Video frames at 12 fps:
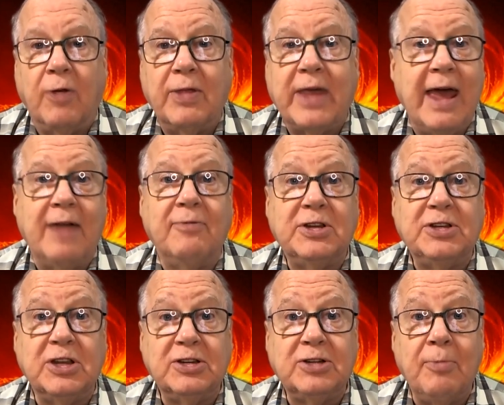Canvas
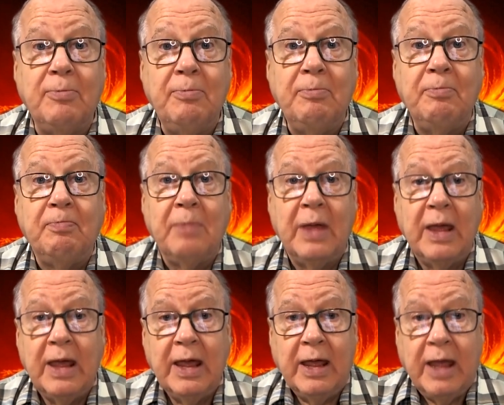system.
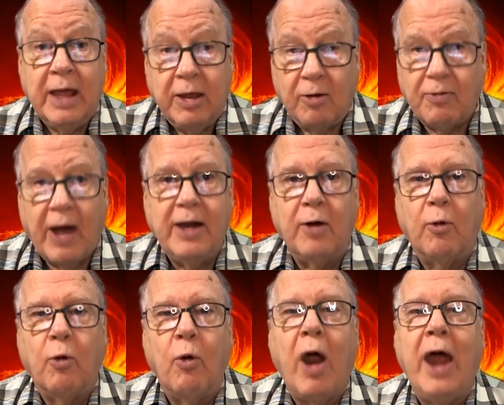You'll find it
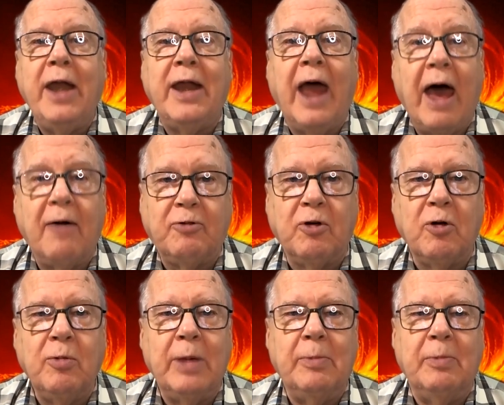right after
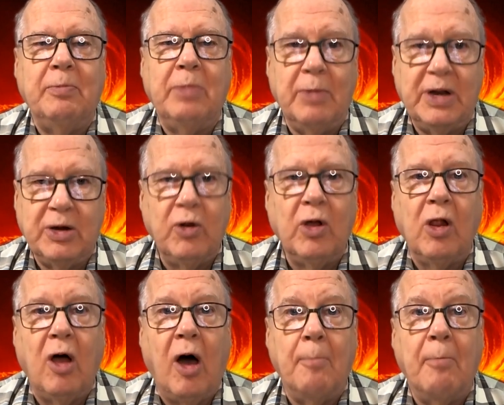the material
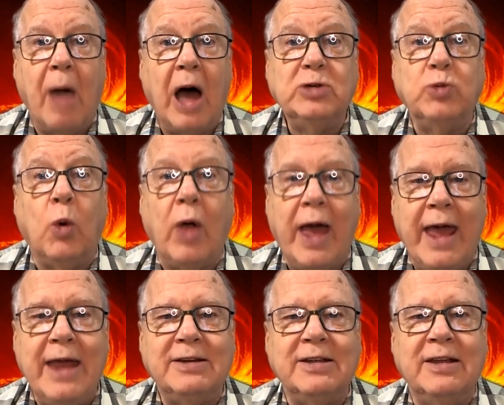on Module
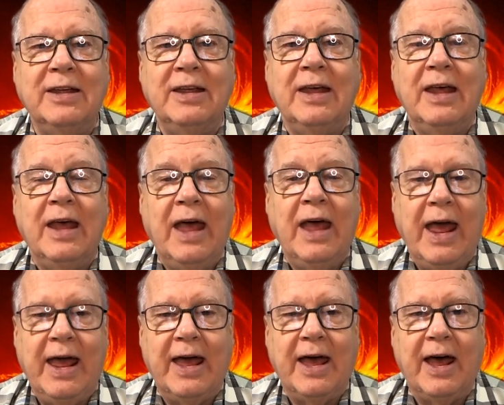8.
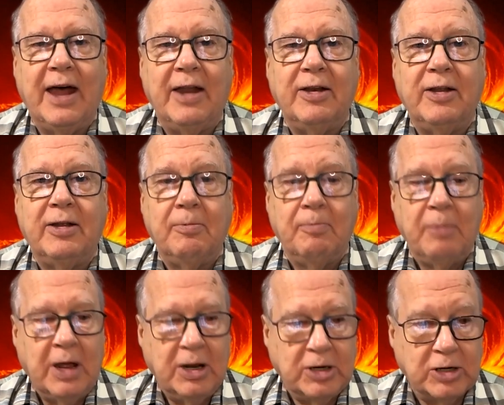And
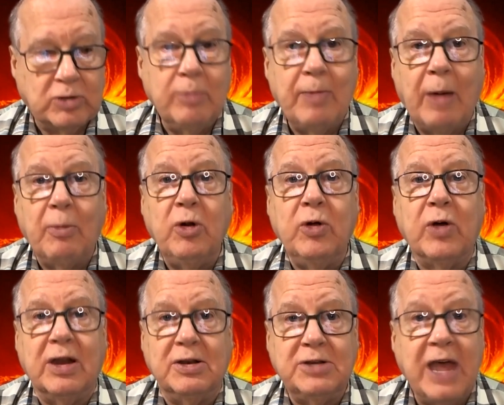just remember, you
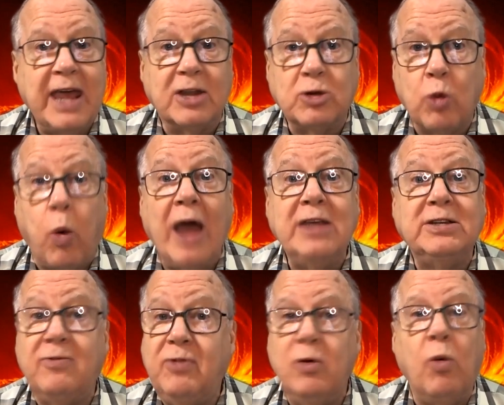can take it twice
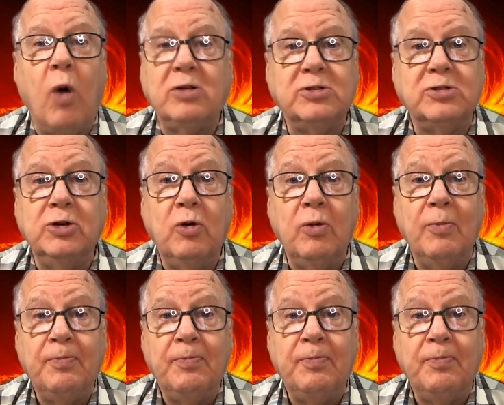if you want to.